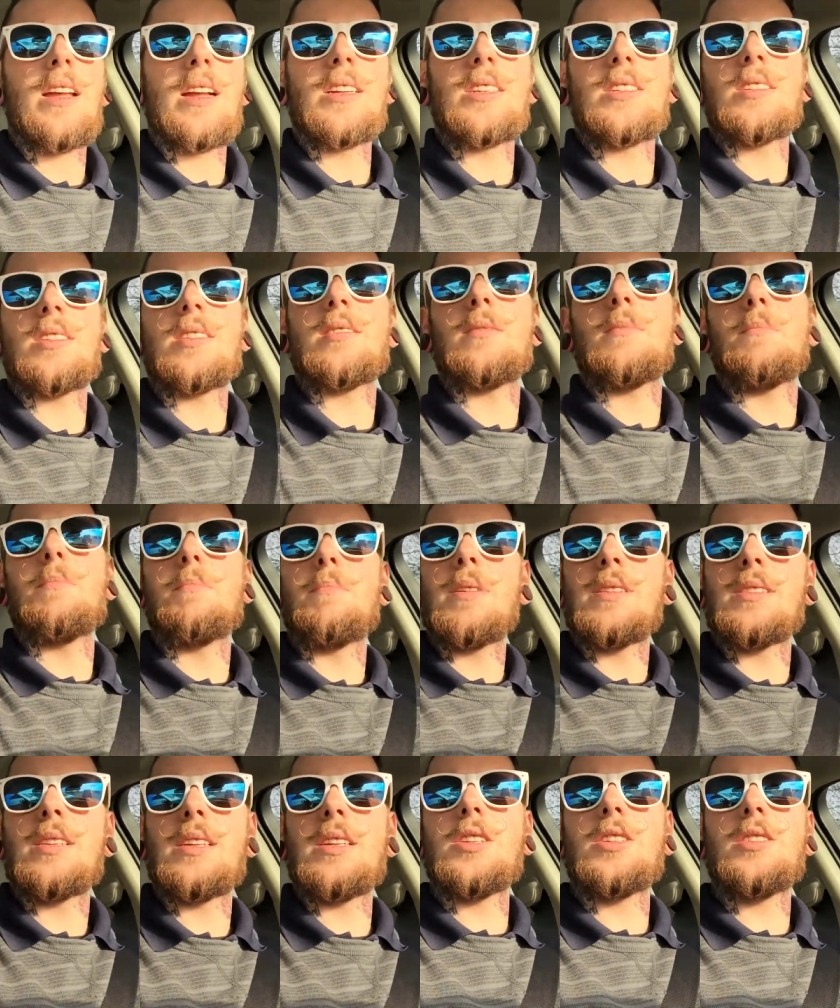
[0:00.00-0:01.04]
I just
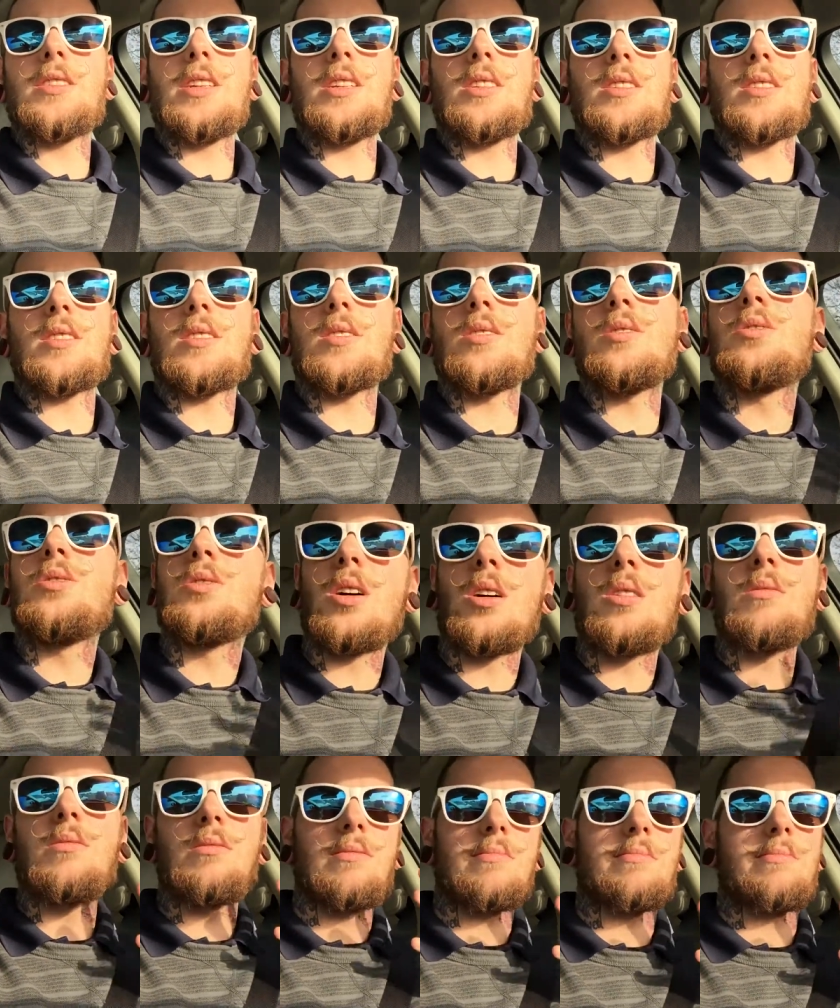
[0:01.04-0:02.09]
essentially just
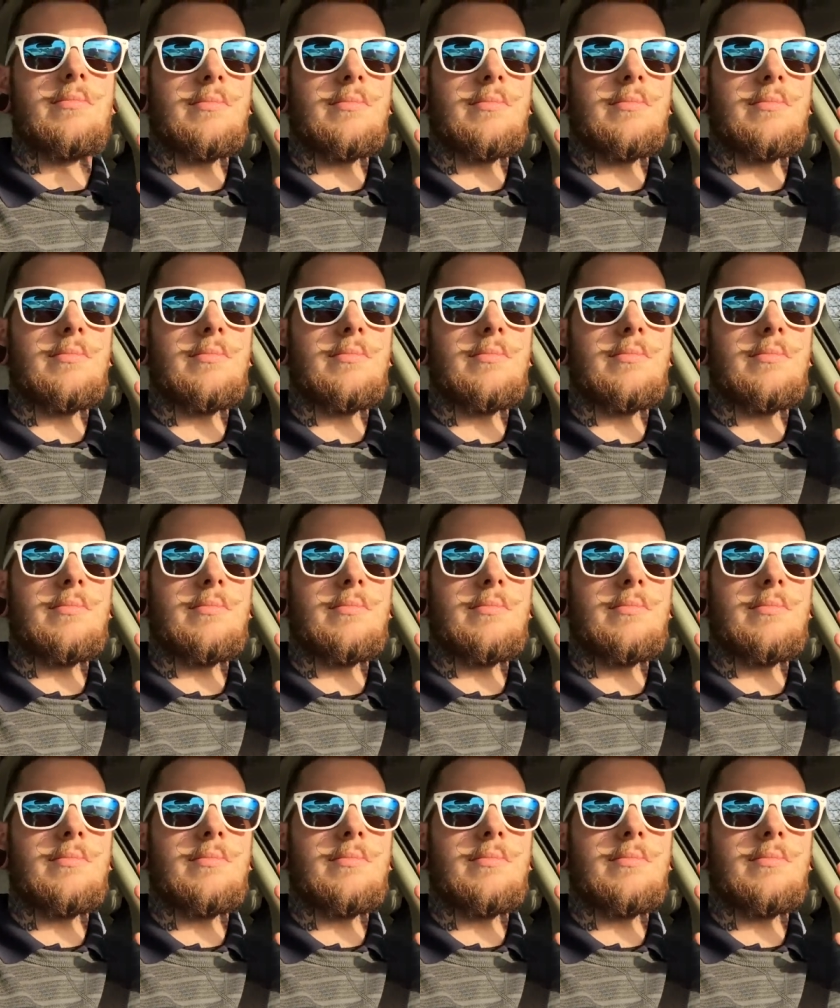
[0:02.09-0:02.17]
don't